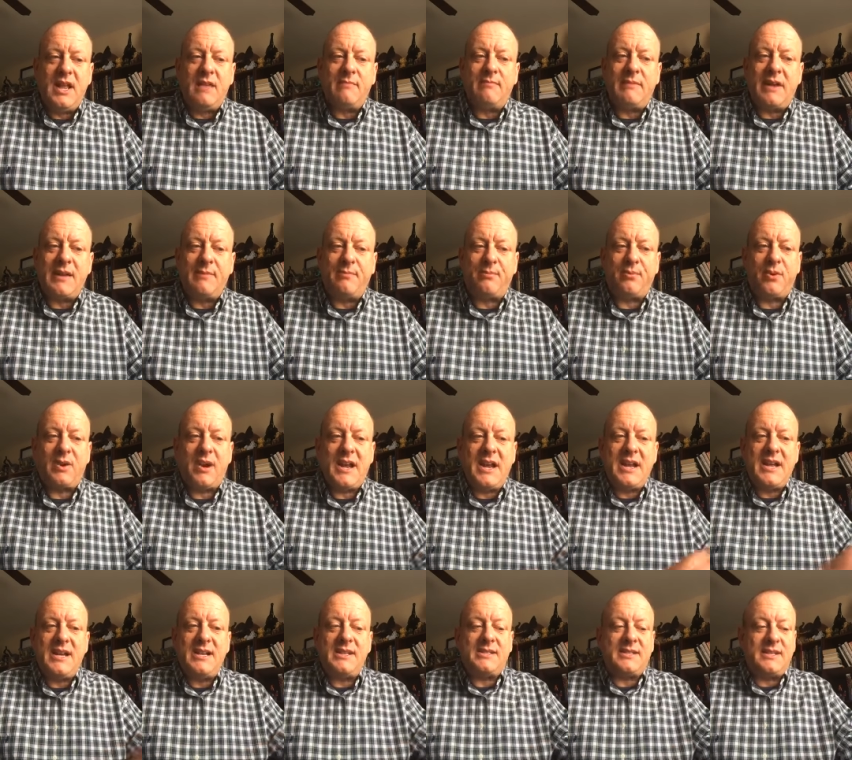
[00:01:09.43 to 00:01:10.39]
My
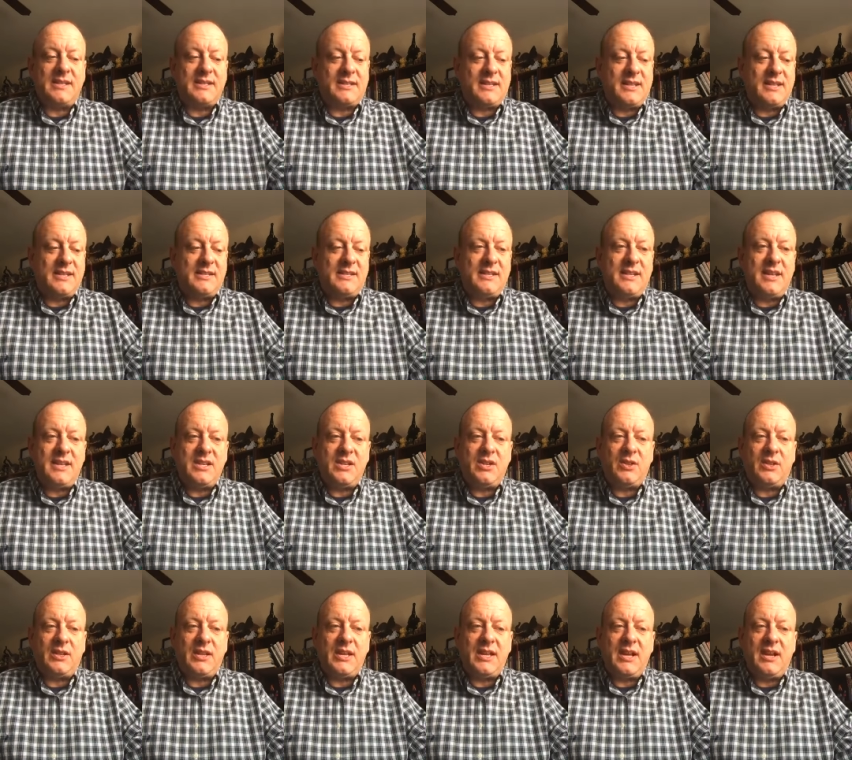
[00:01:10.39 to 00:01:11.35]
praise is
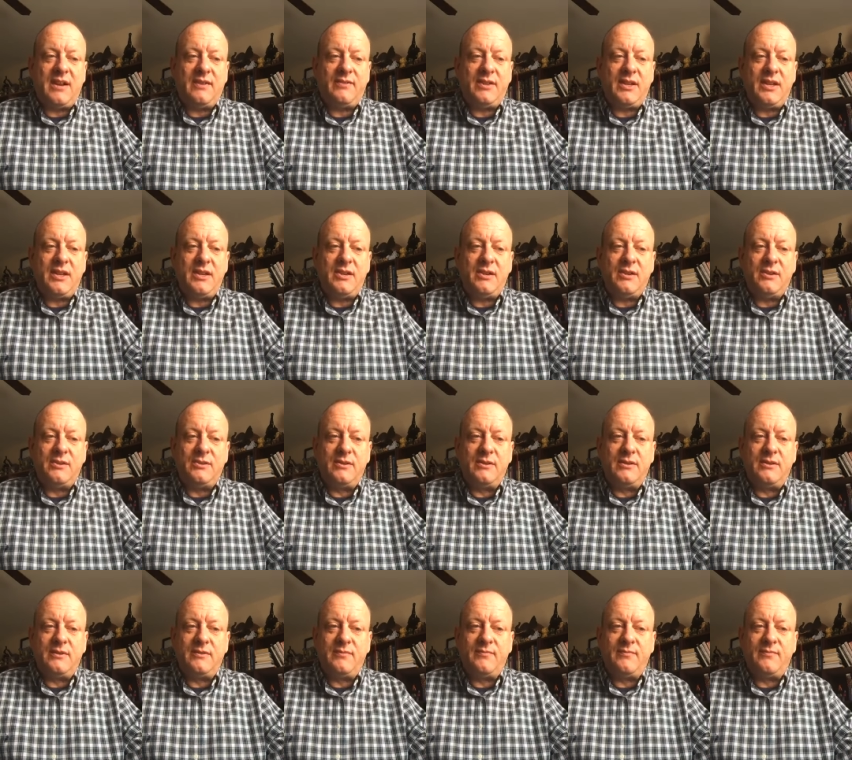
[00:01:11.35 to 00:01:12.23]
continually of you.